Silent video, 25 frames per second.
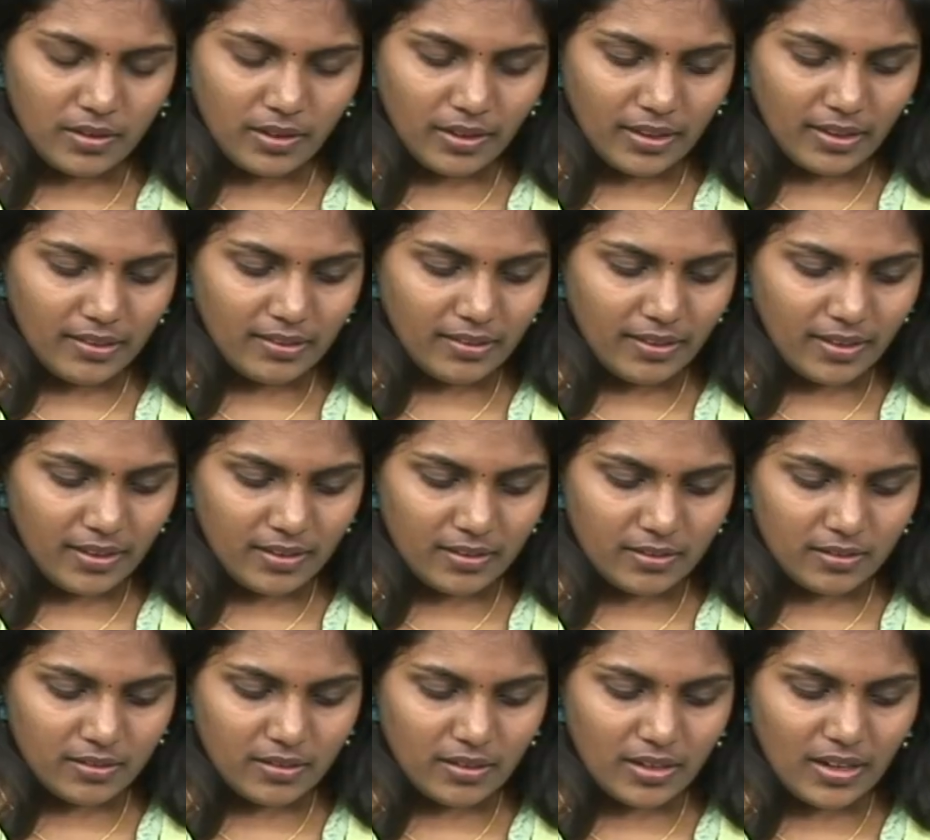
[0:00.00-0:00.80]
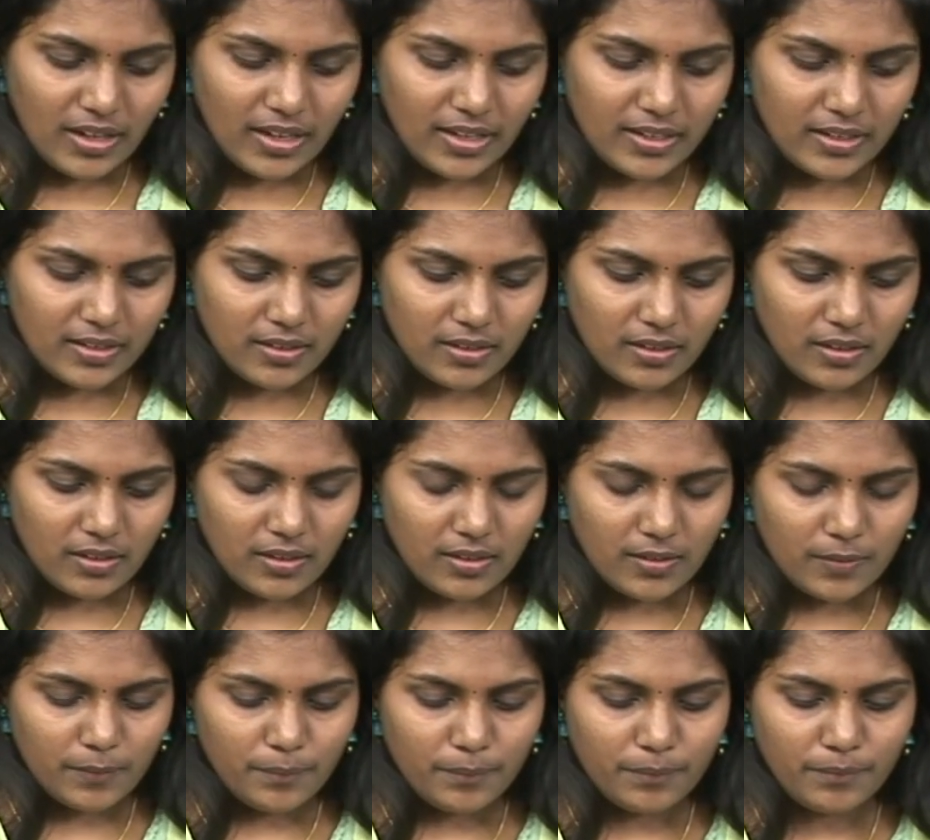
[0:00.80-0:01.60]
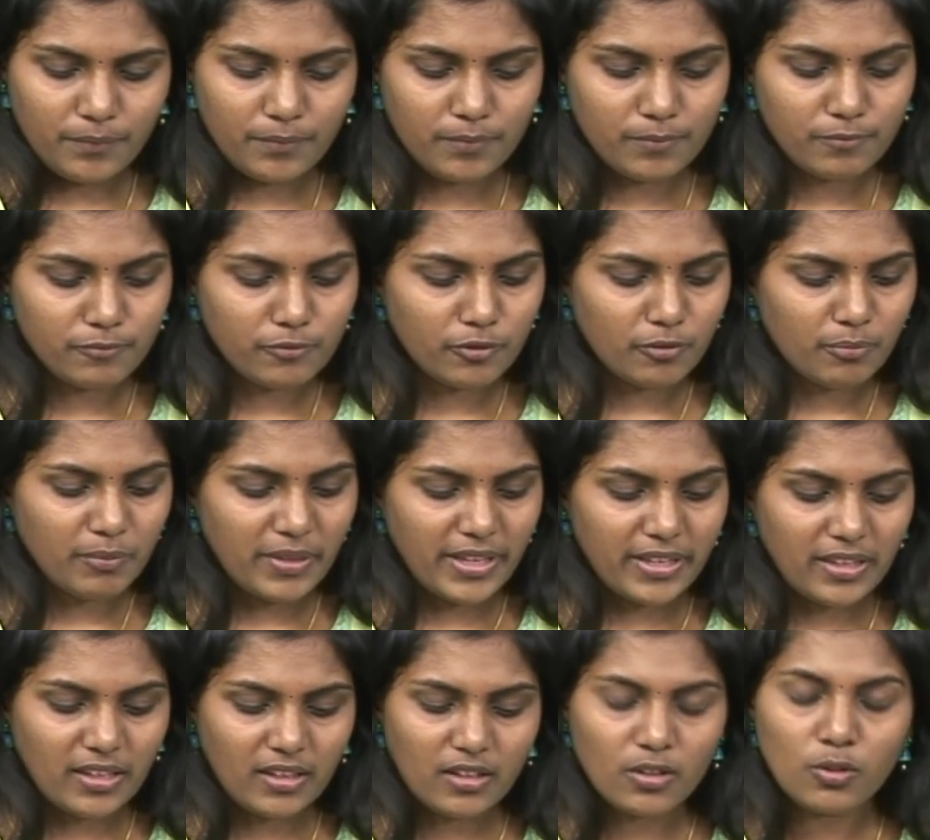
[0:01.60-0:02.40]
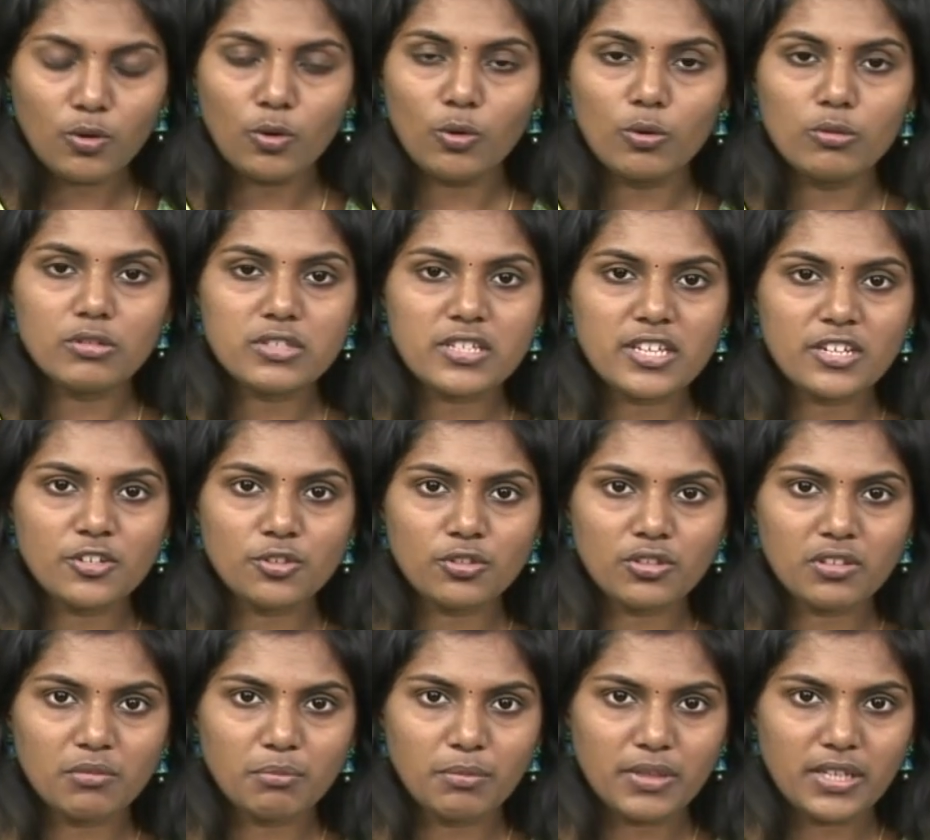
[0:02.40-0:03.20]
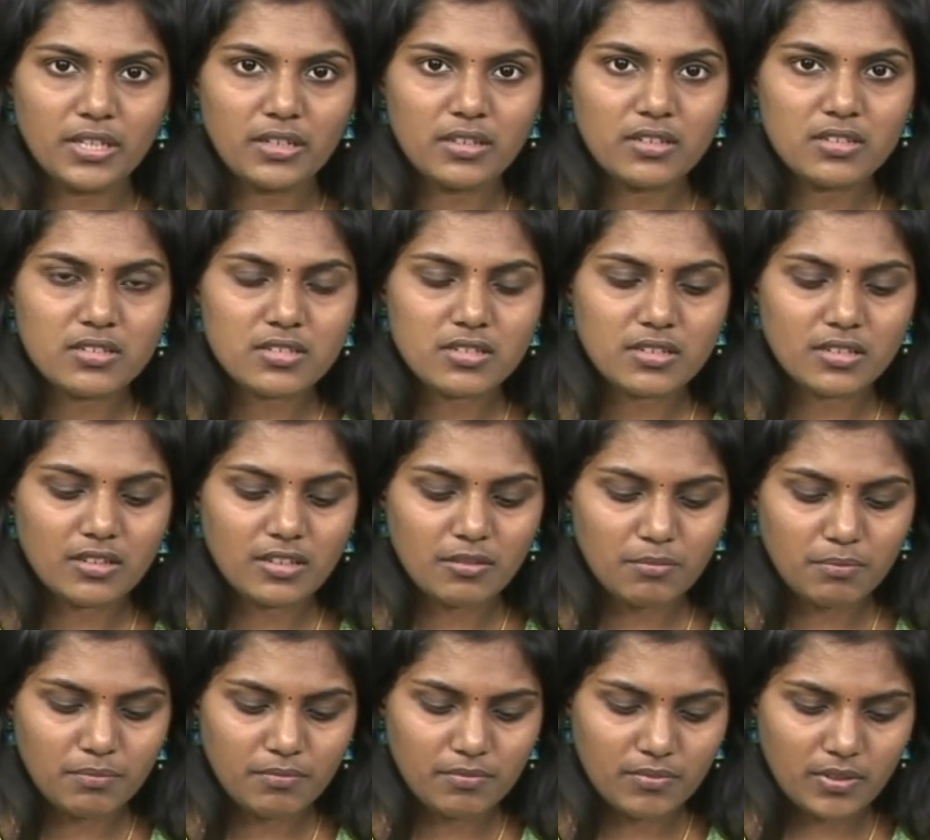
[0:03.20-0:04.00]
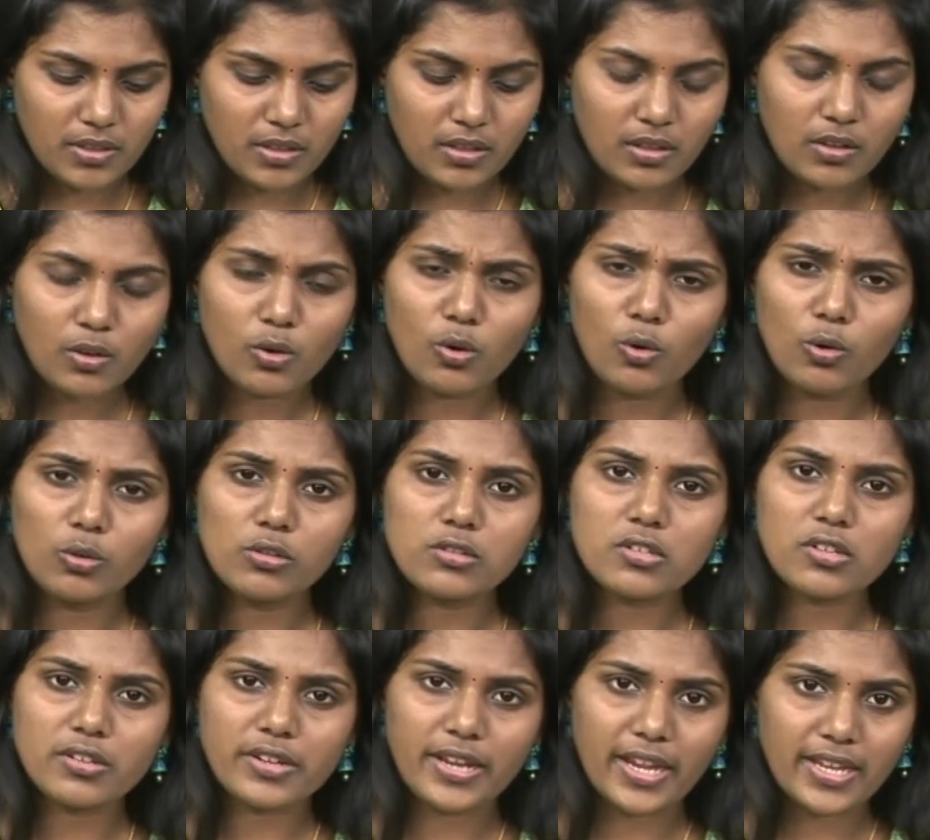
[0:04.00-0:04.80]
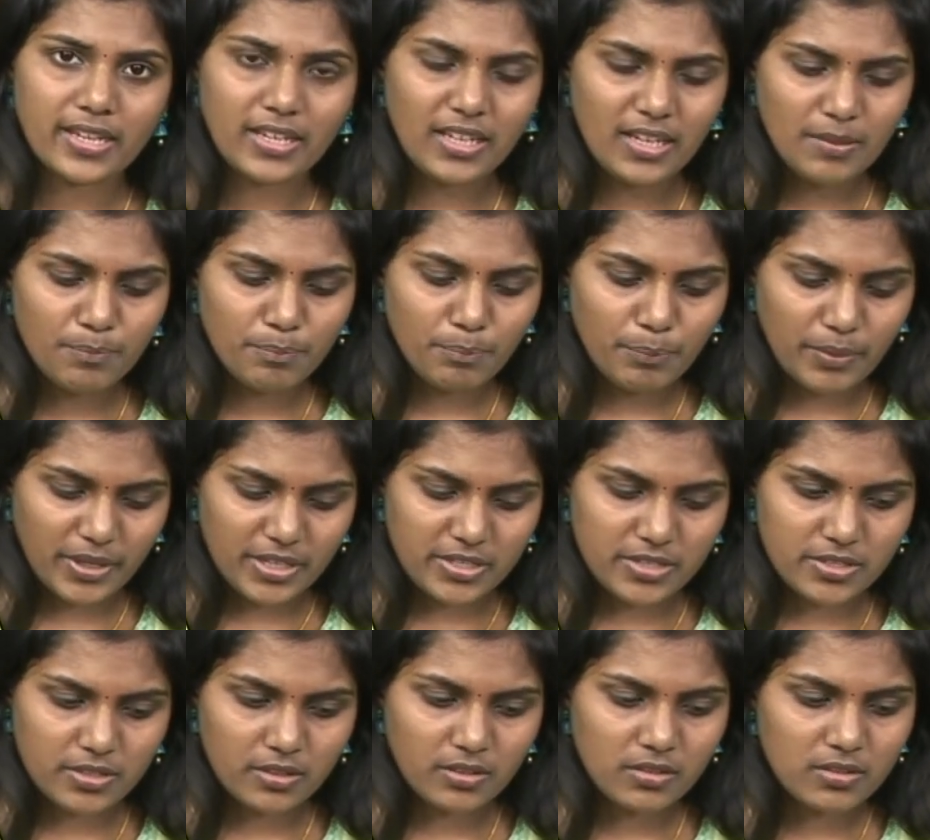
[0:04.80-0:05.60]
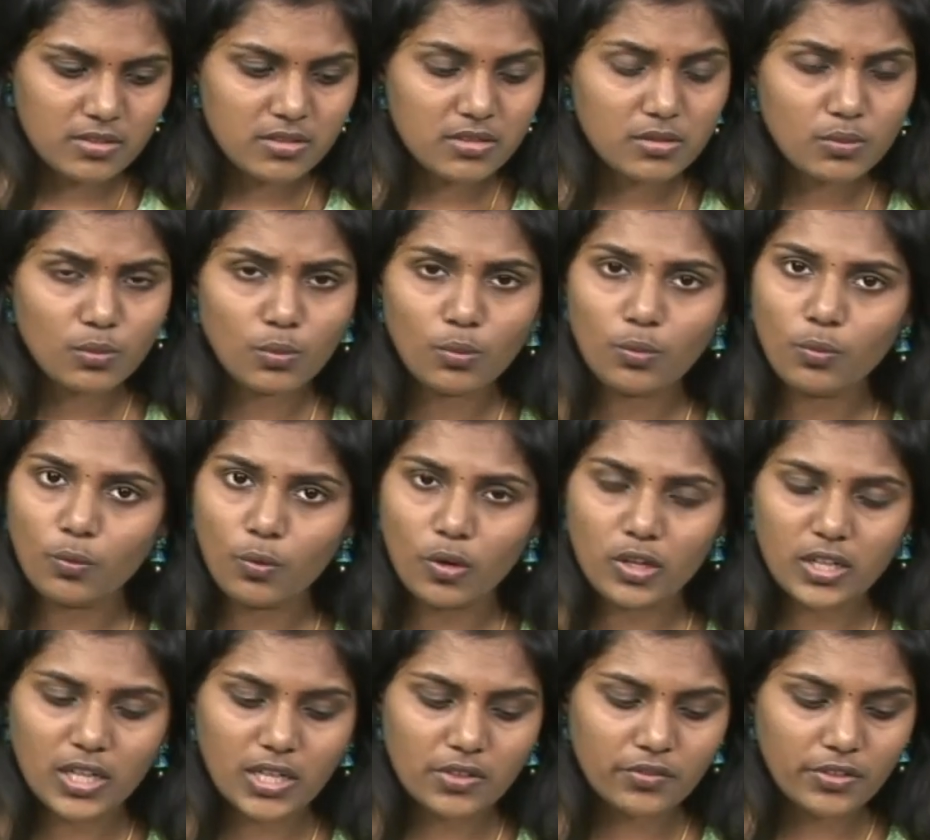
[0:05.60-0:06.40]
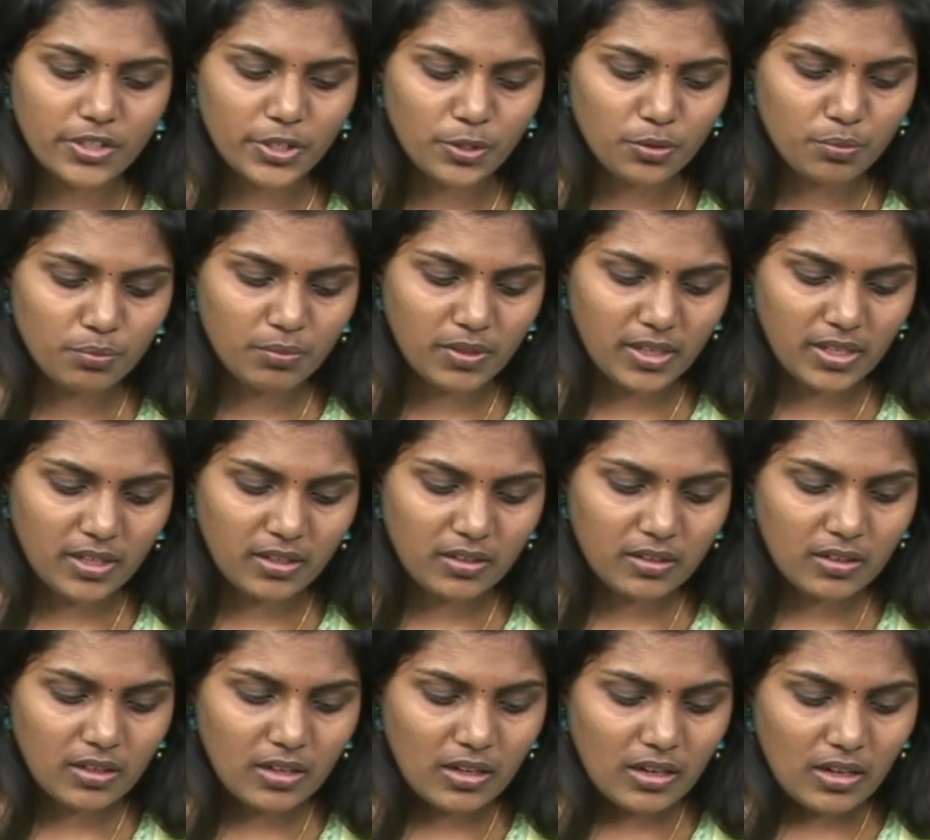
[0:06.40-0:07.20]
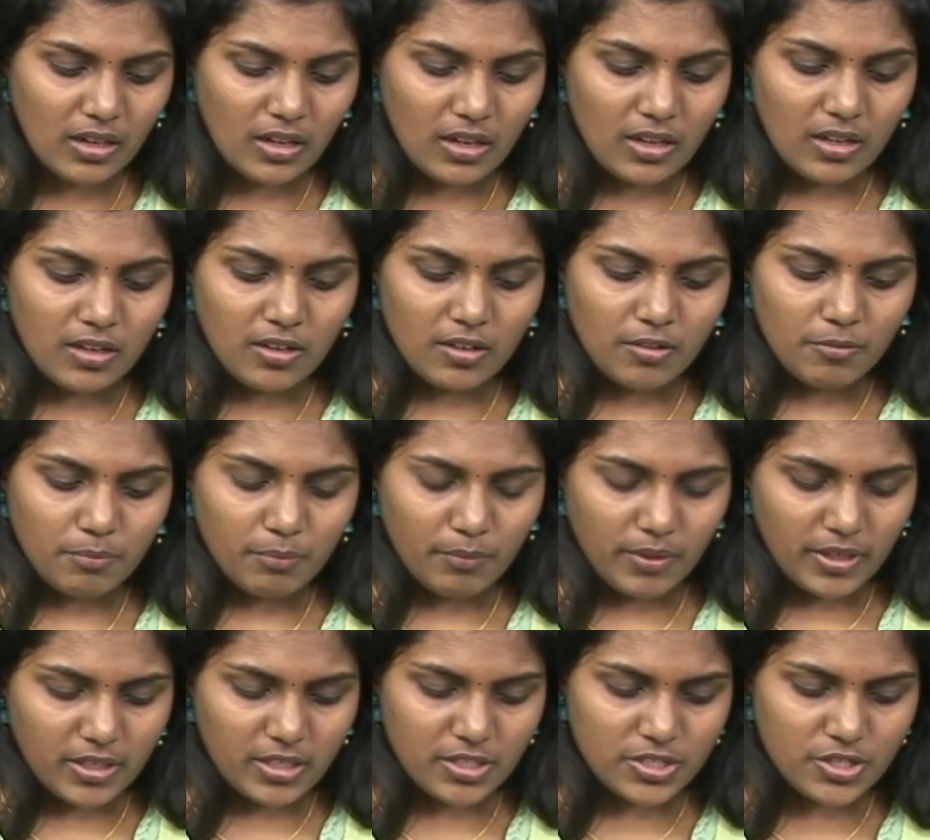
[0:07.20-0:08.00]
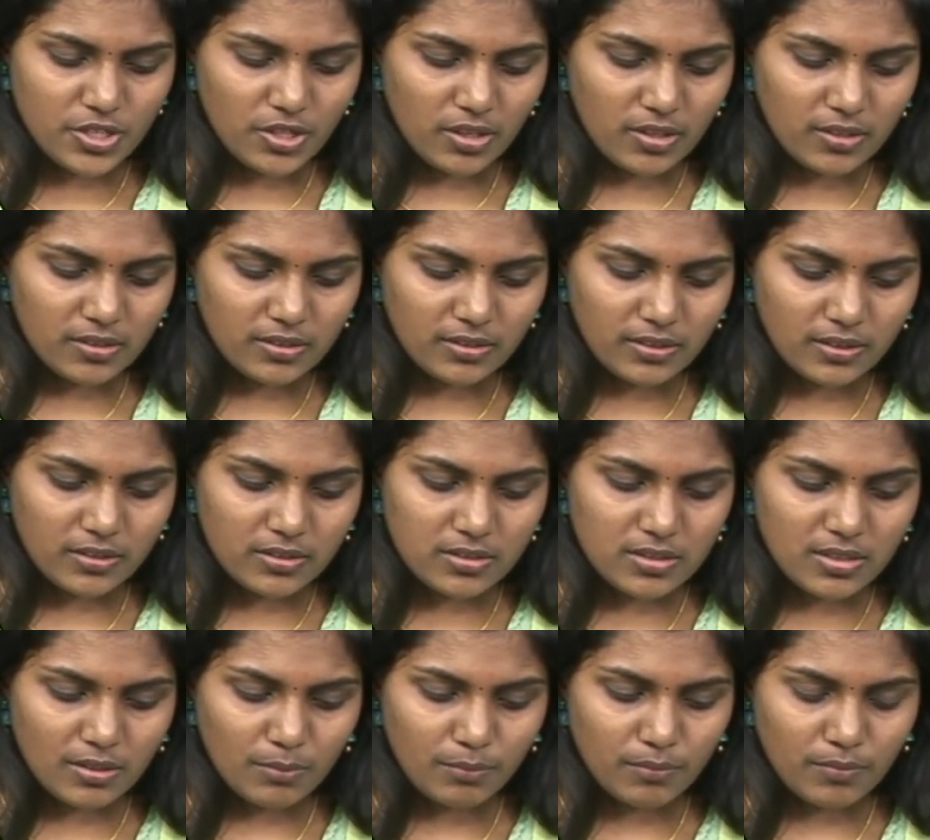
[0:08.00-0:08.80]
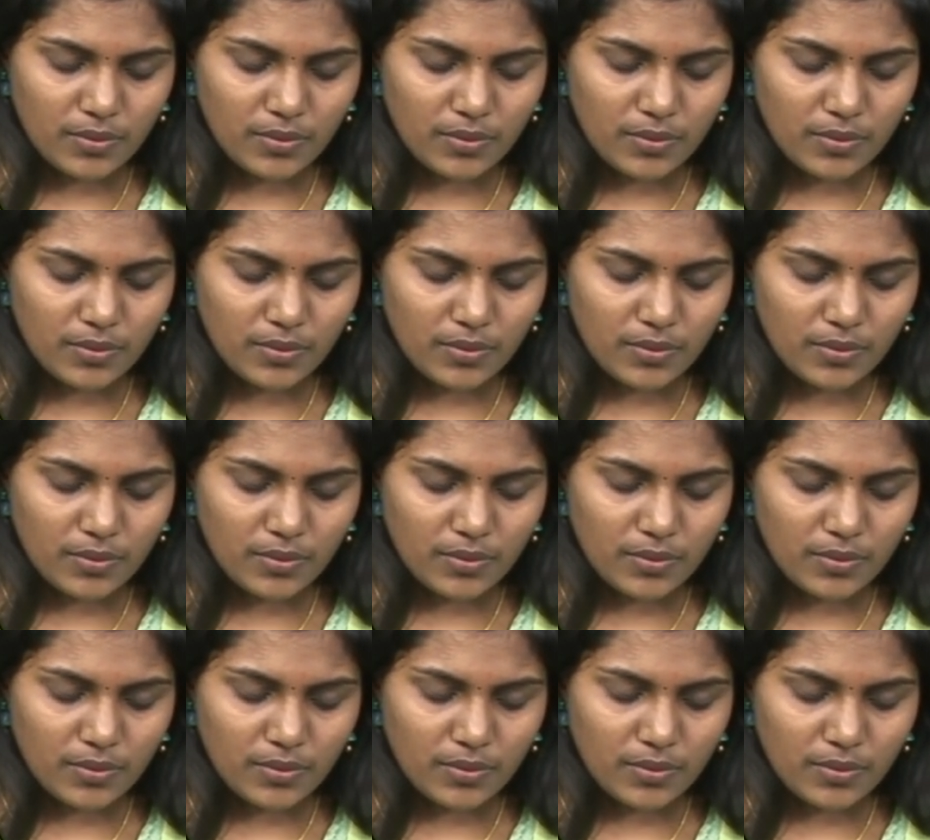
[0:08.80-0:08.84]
And then for making holes into the beads, the holes or any impressions, whatever you make sure that